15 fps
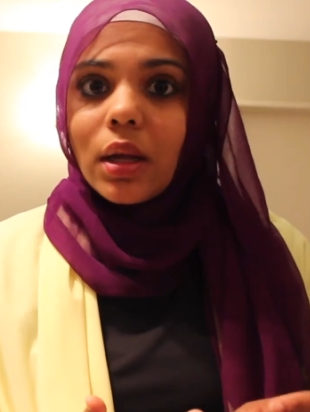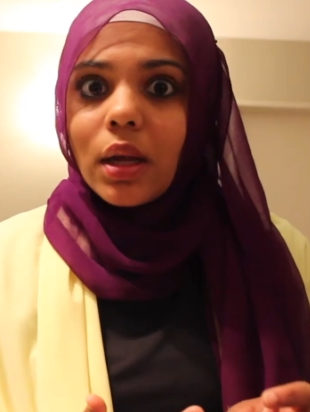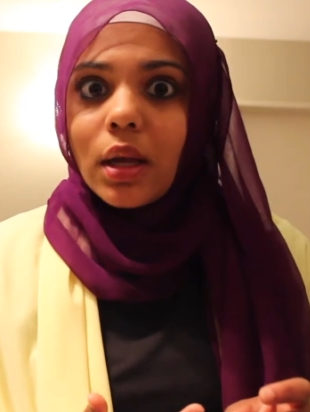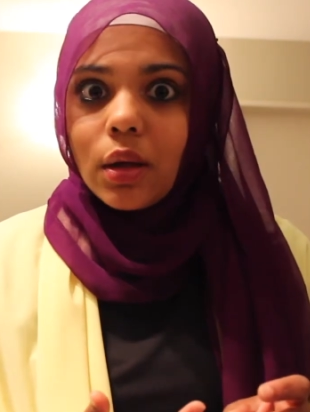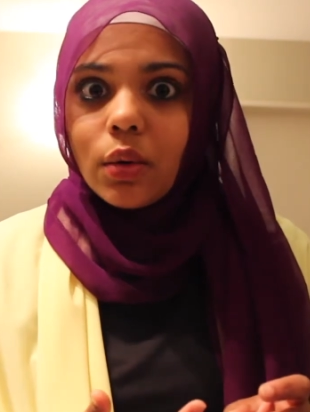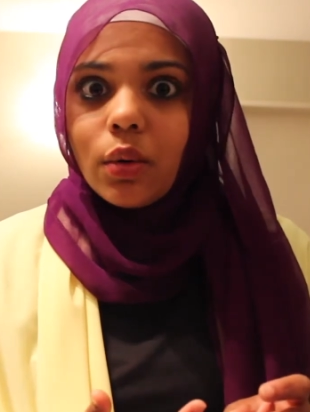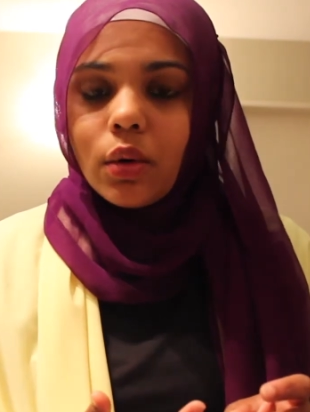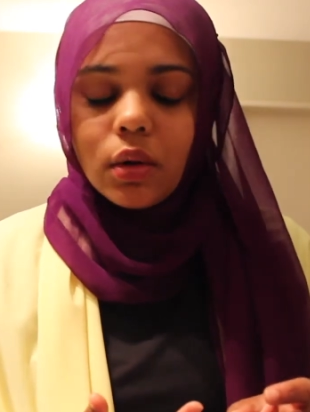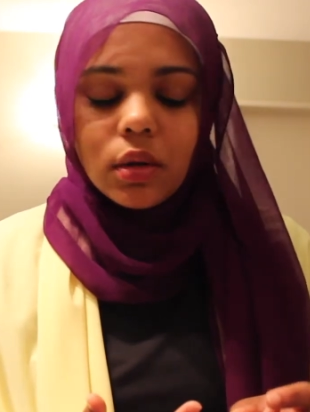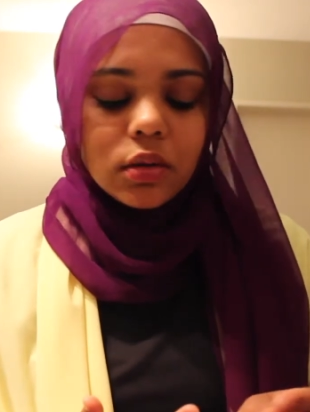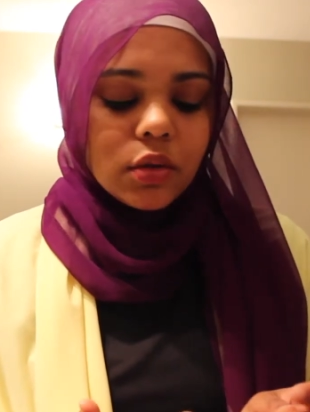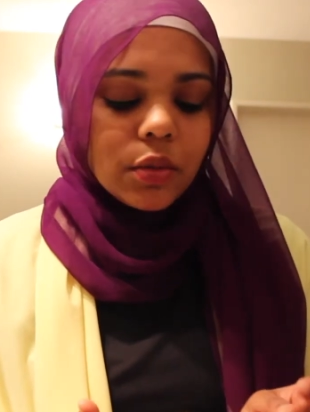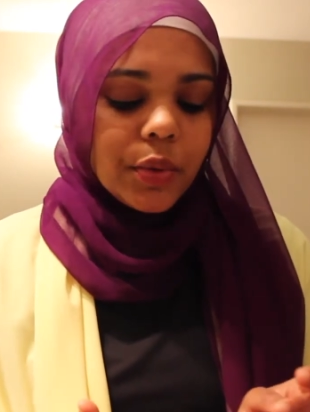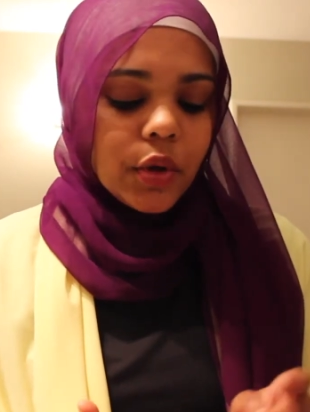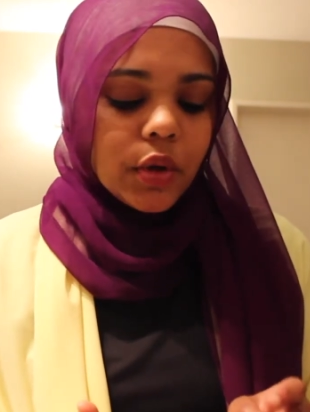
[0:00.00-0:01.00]
at all,
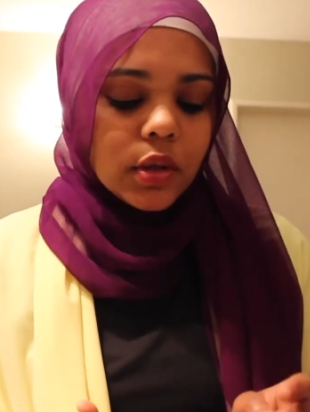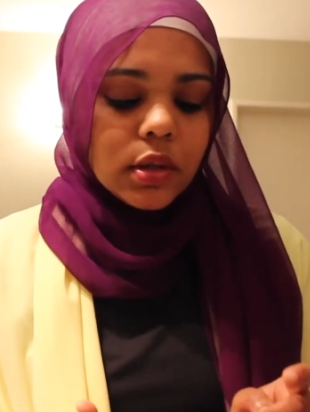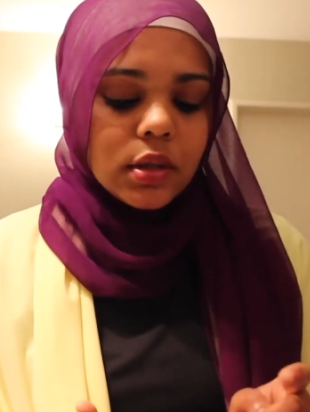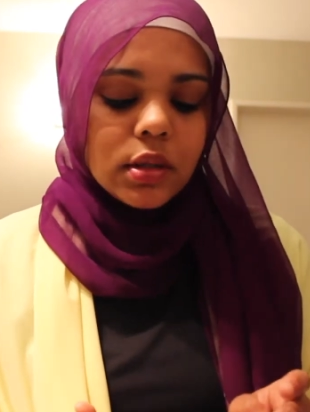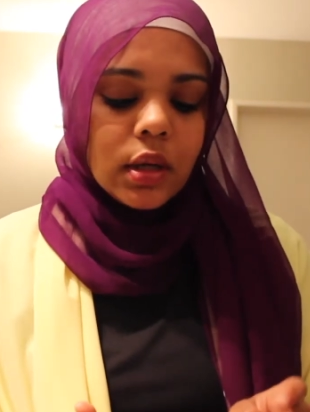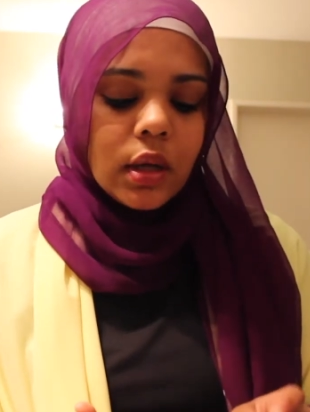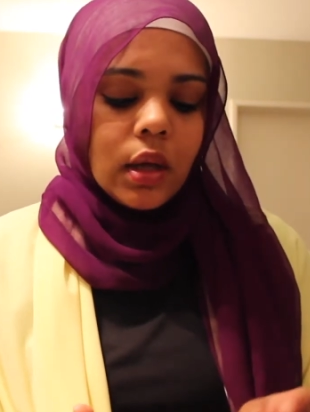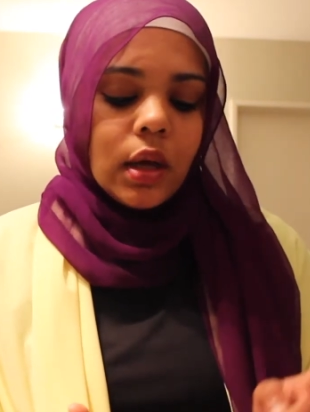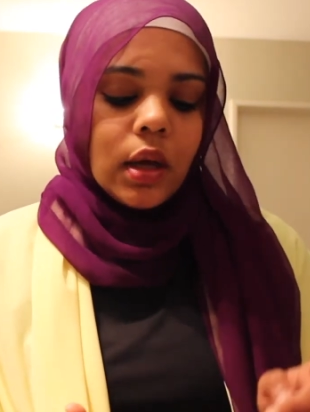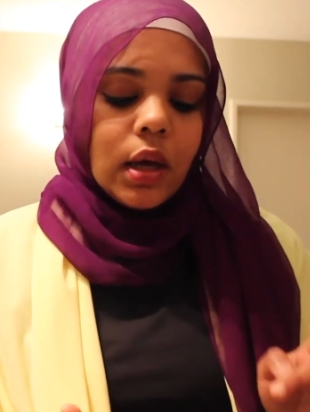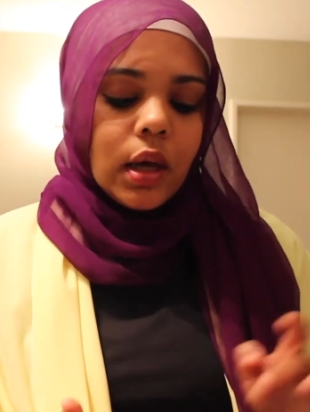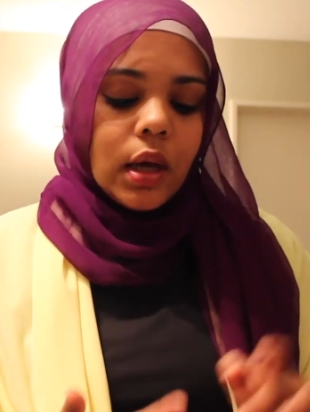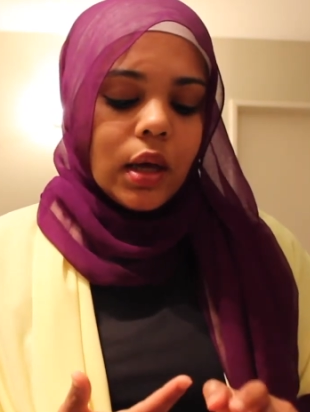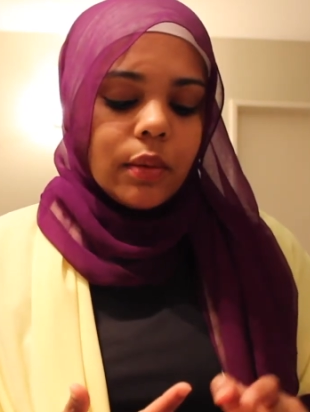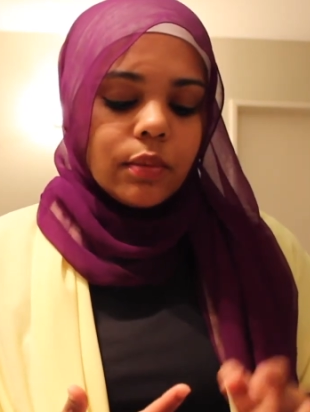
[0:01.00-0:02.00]
to be honest.
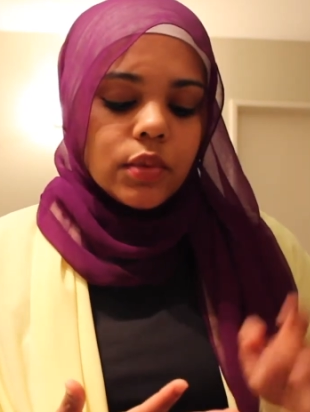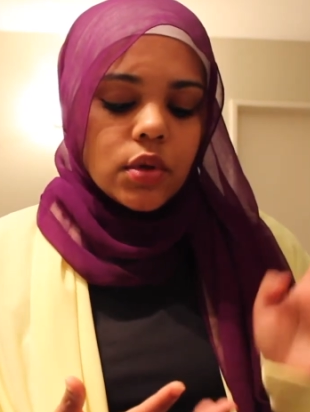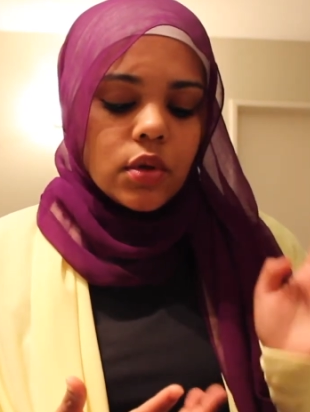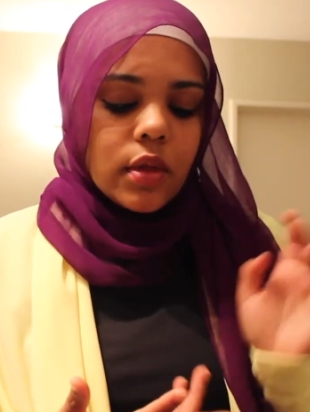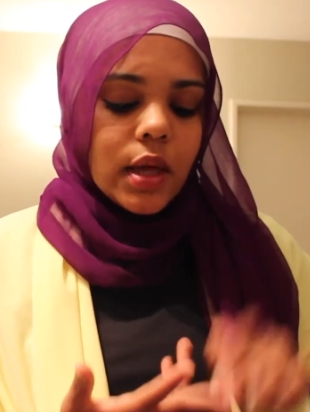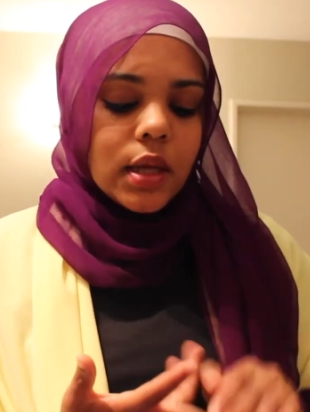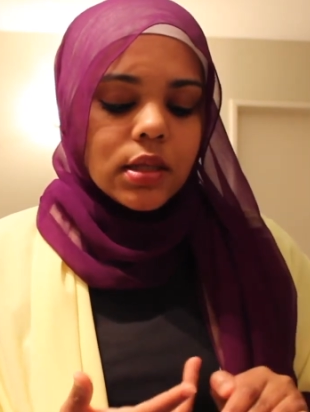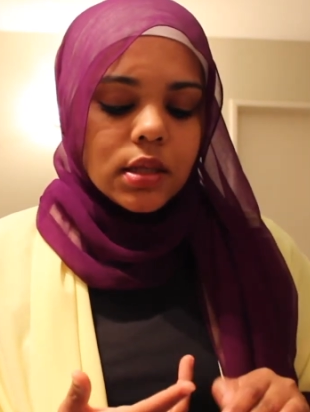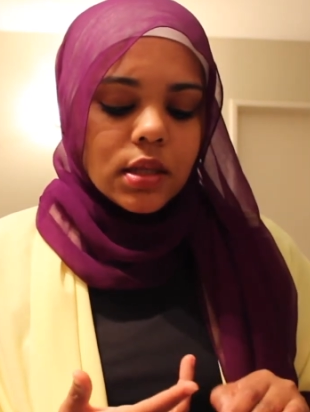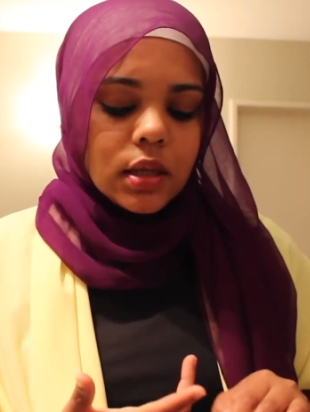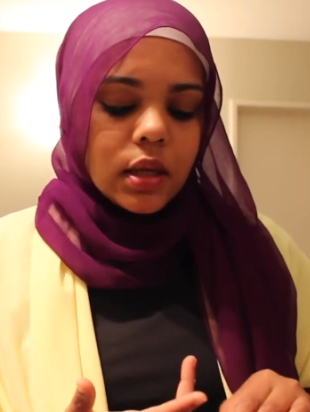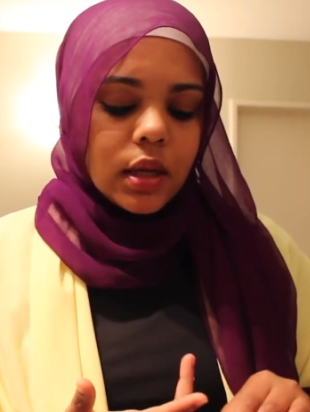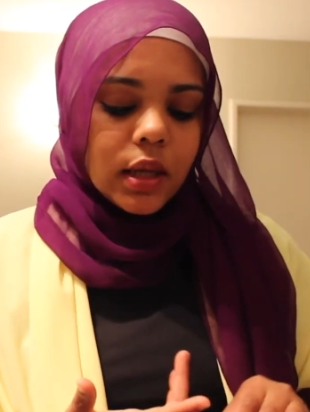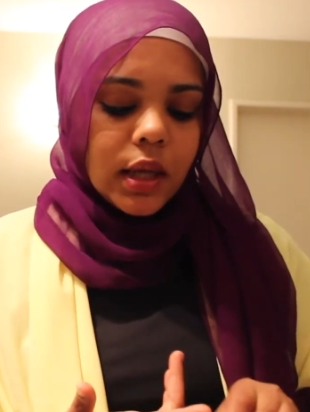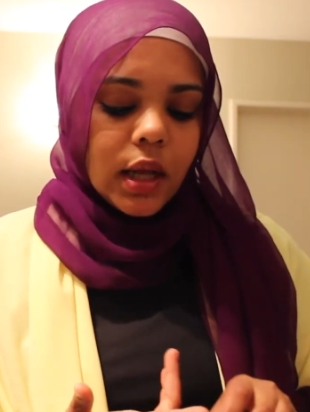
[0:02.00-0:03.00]
So that's
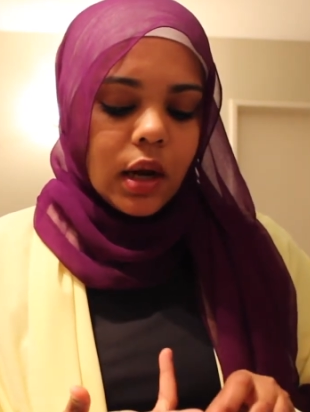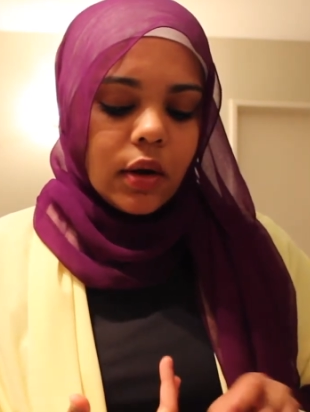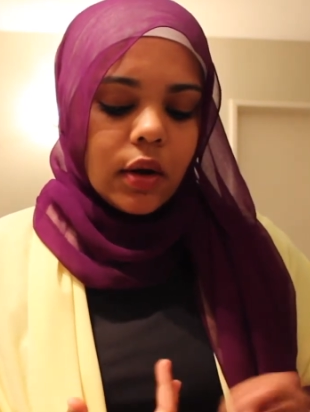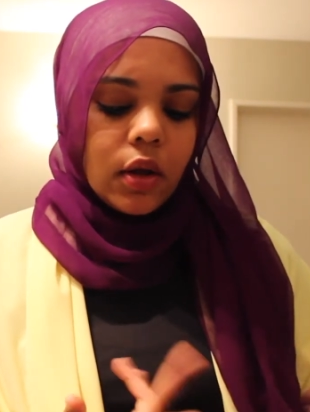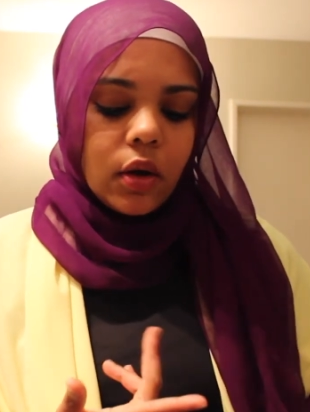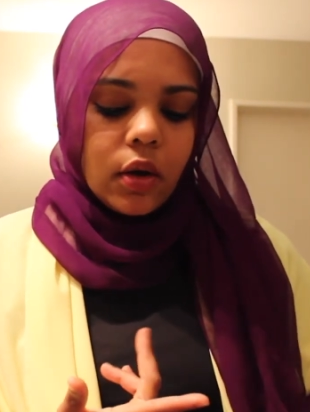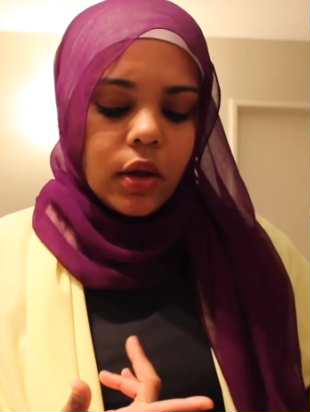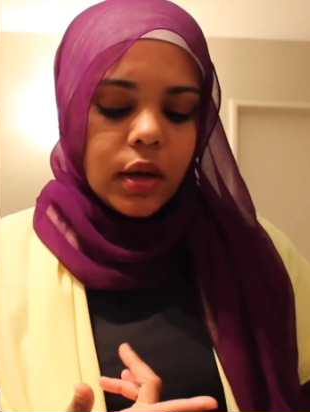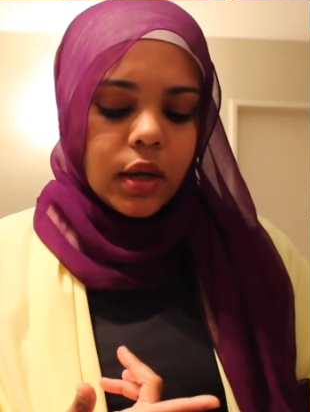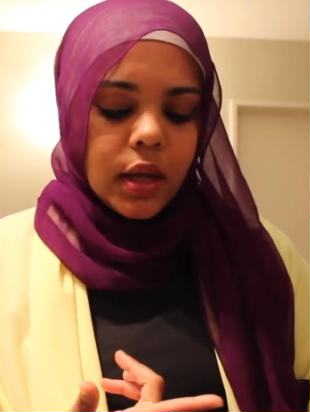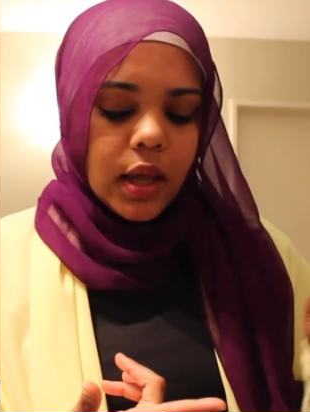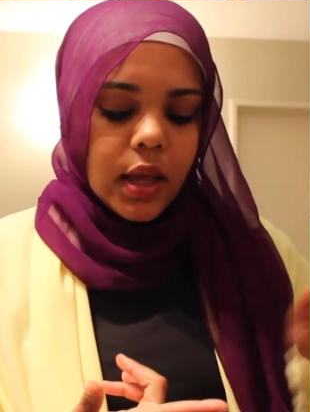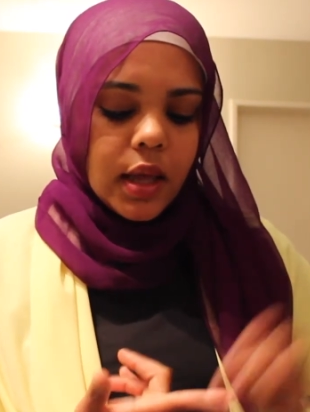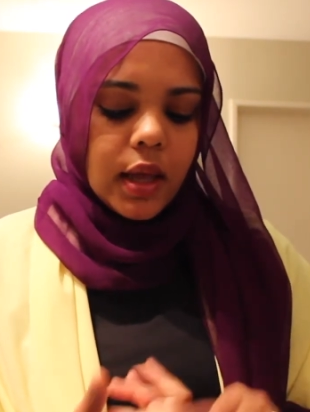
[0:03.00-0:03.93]
still going to carry on.